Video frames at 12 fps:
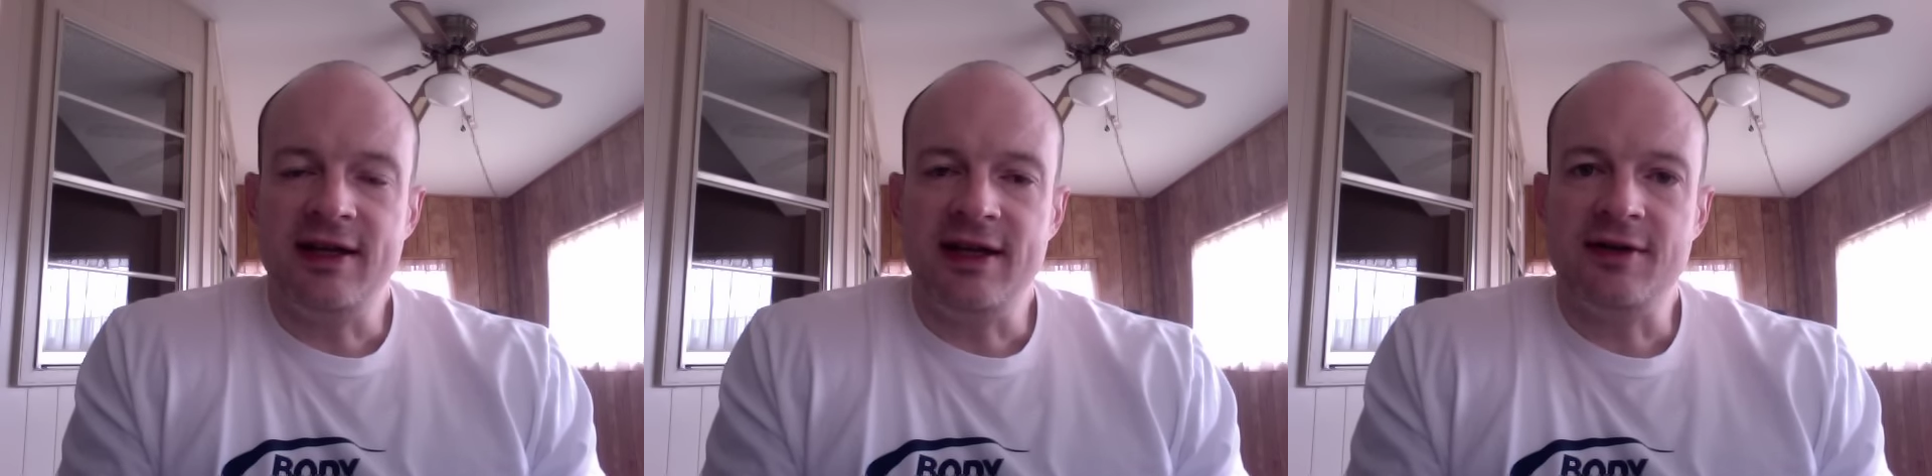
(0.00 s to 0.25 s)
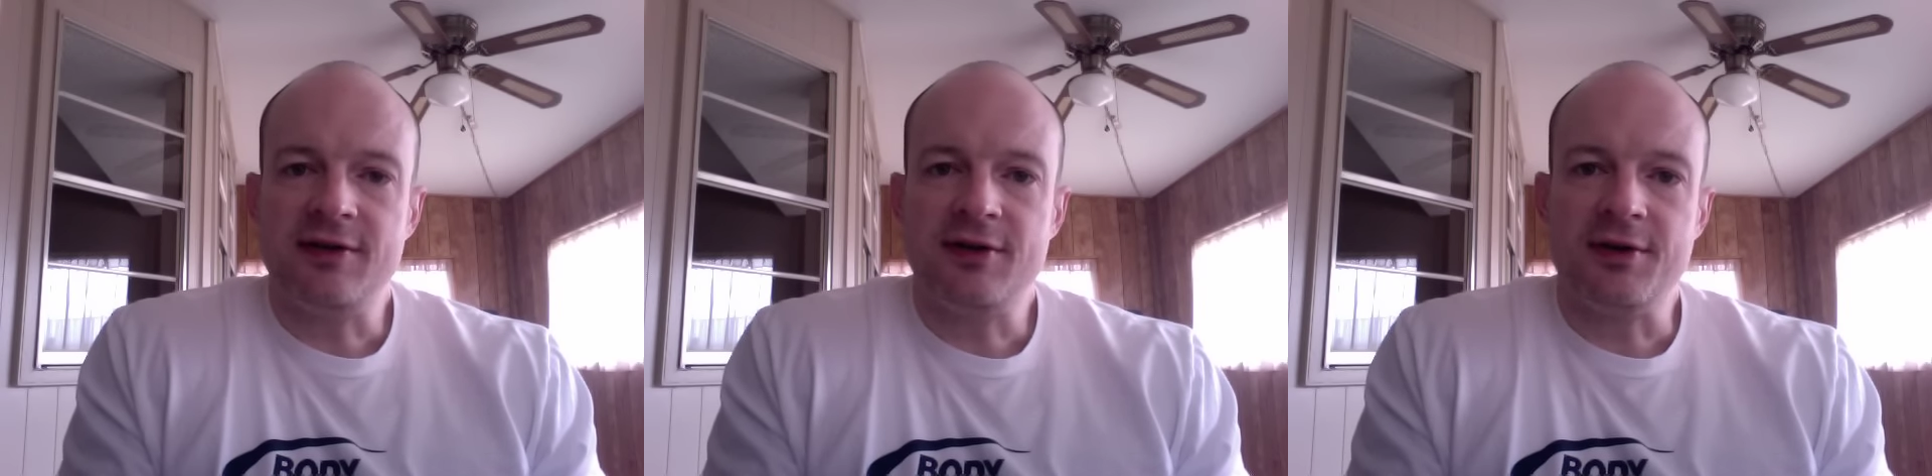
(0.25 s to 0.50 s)

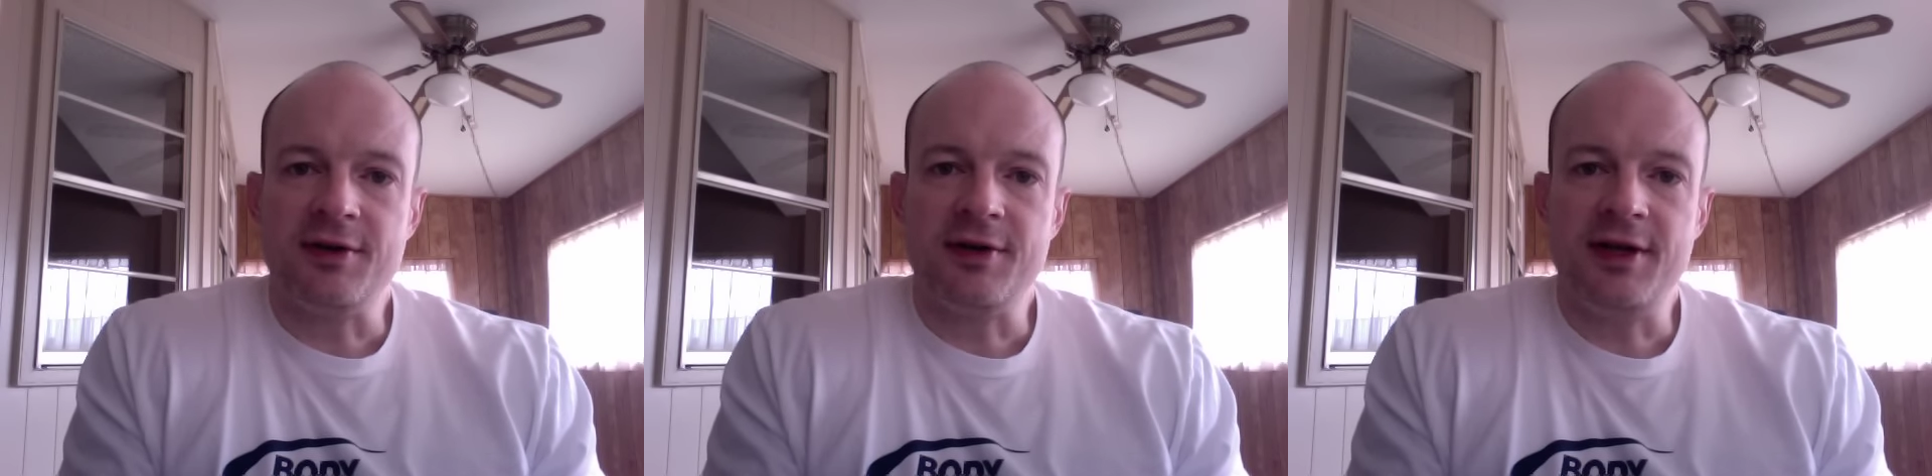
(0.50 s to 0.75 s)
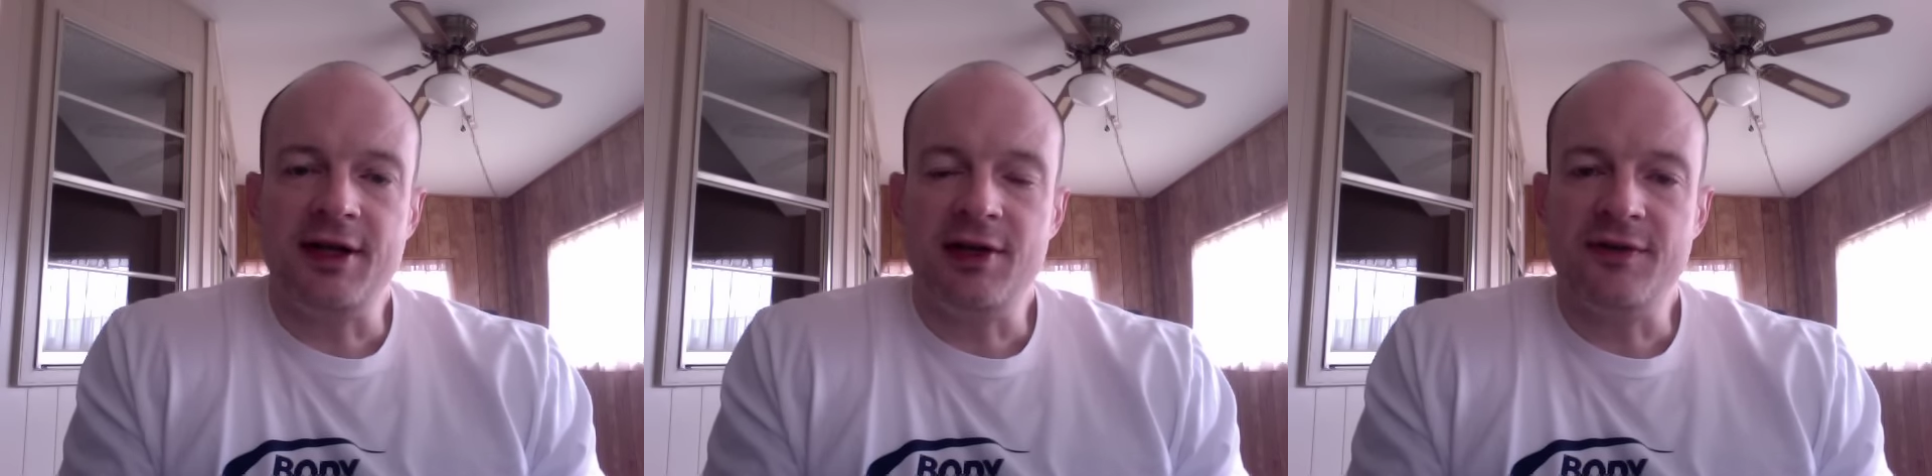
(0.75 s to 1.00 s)
and her
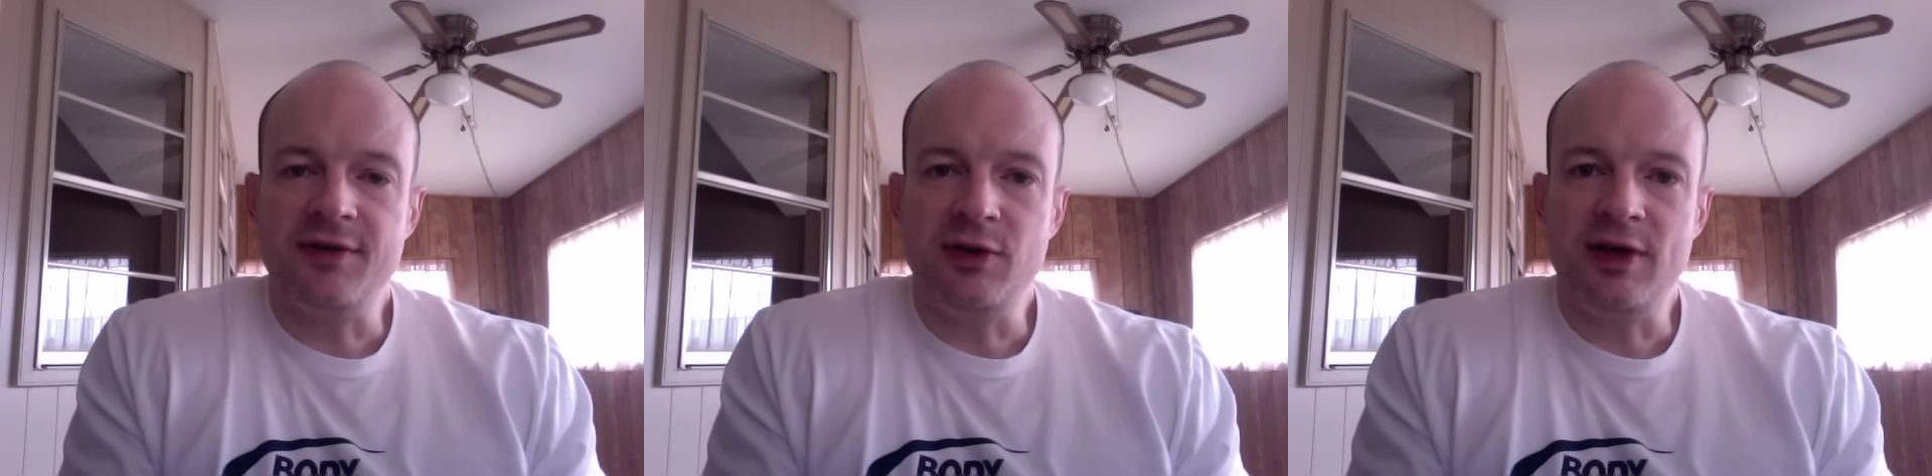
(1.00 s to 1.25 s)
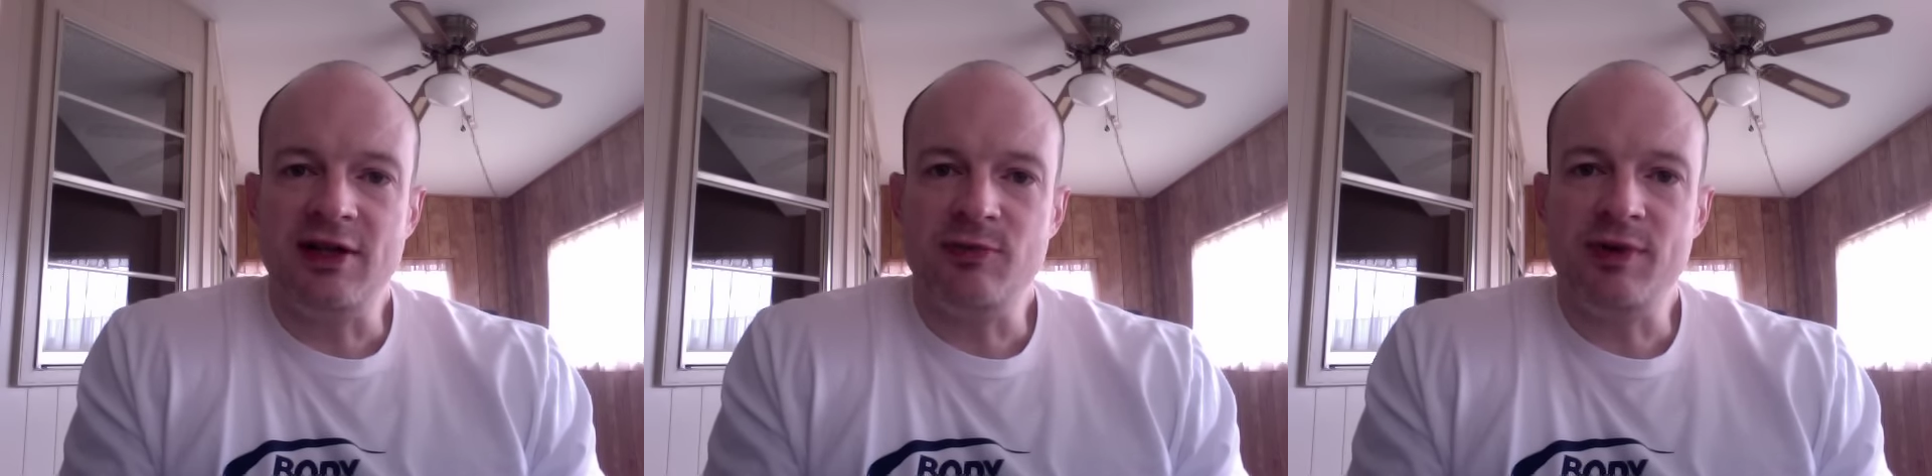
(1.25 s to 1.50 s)

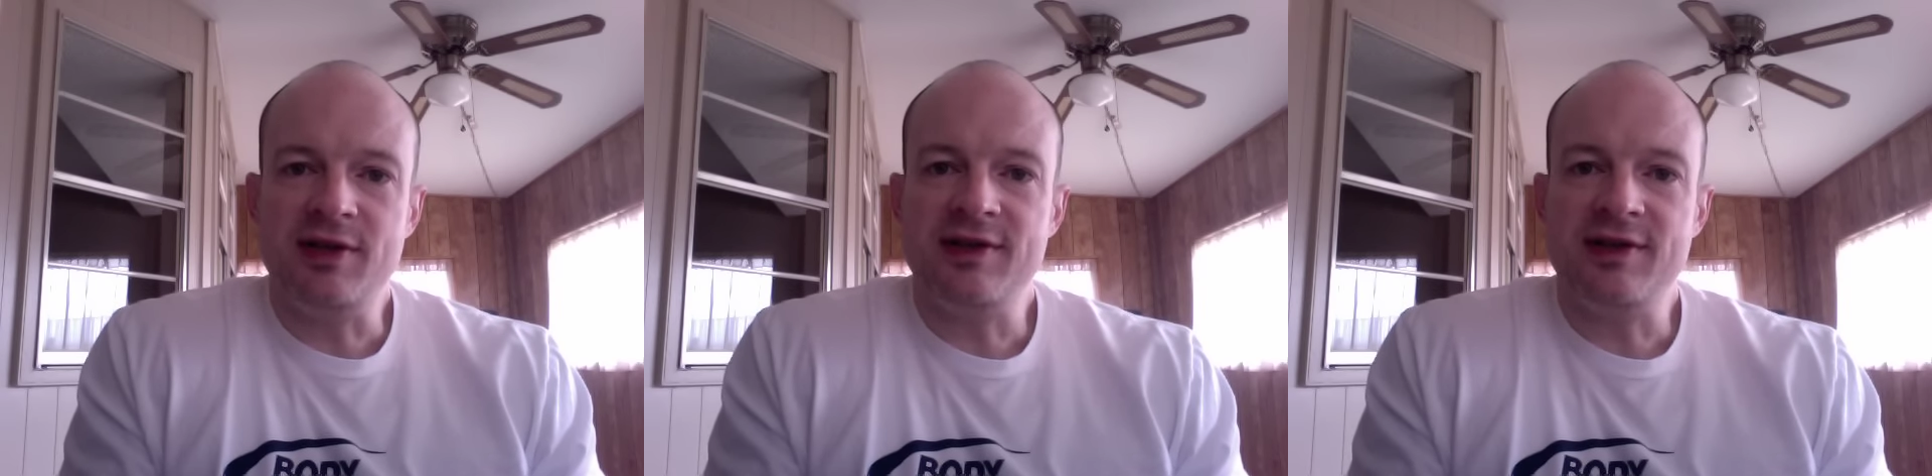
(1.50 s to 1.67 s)
interview has been